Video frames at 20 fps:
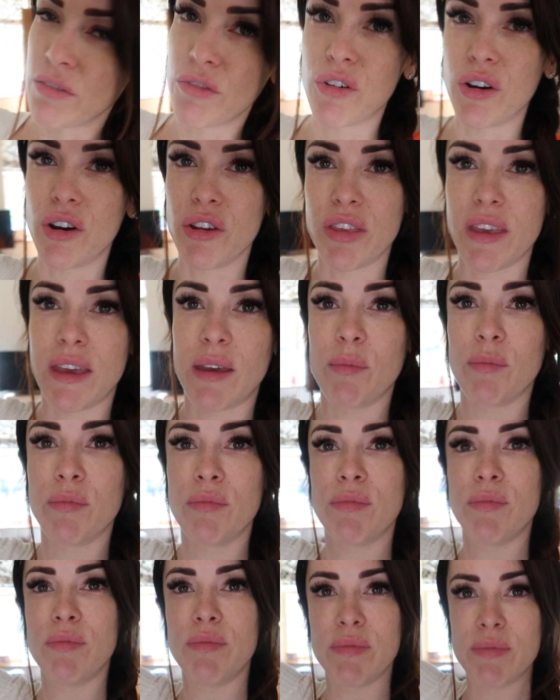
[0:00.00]
for
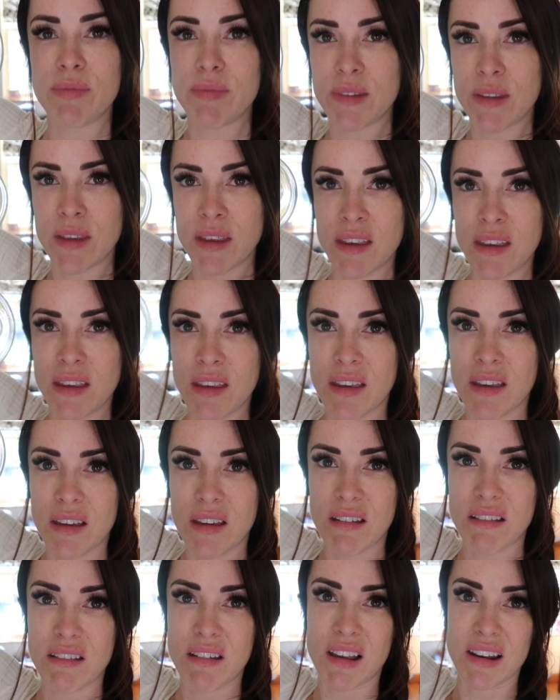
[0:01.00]
them,
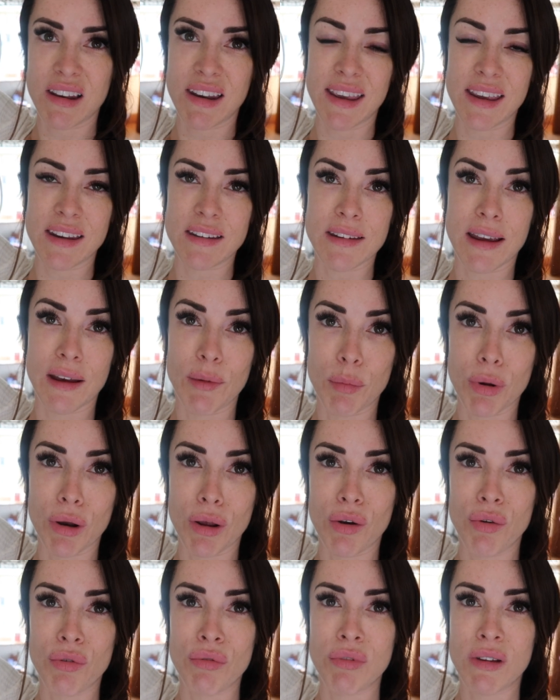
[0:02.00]
I'll link it down
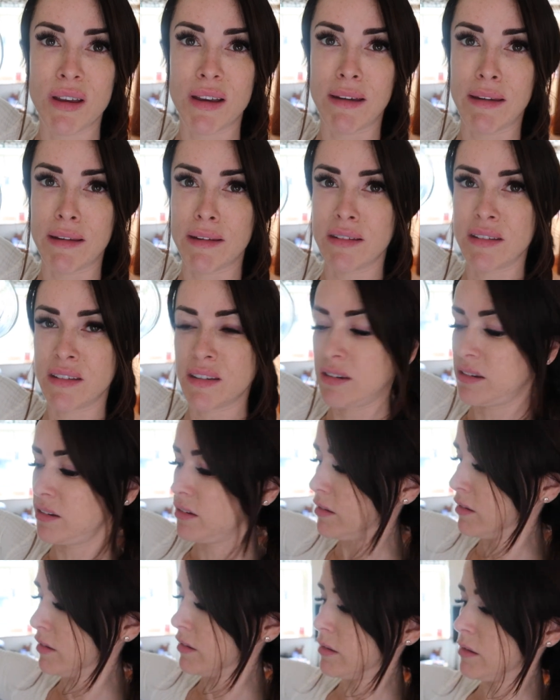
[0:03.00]
below and
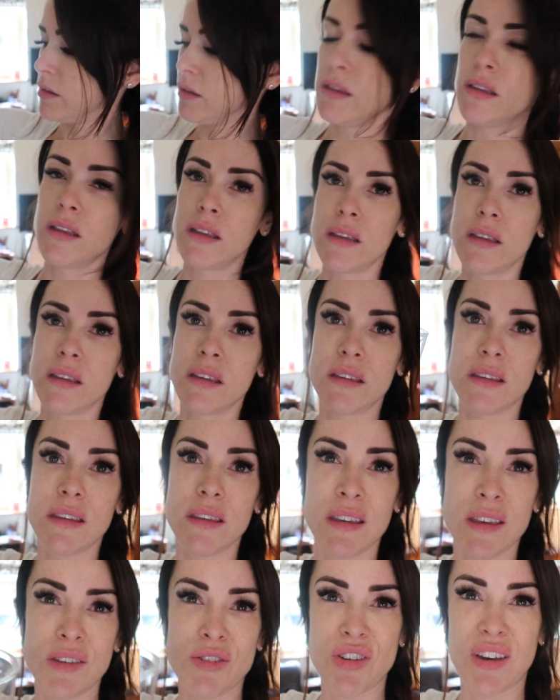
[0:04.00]

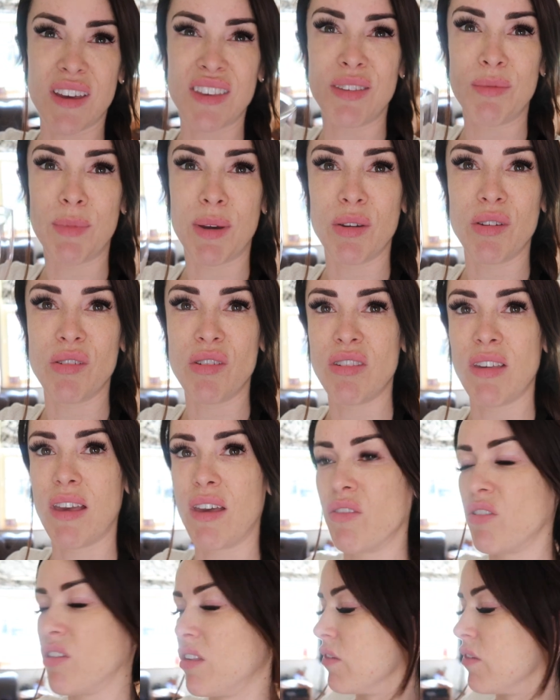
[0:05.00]
you can check them out yourself,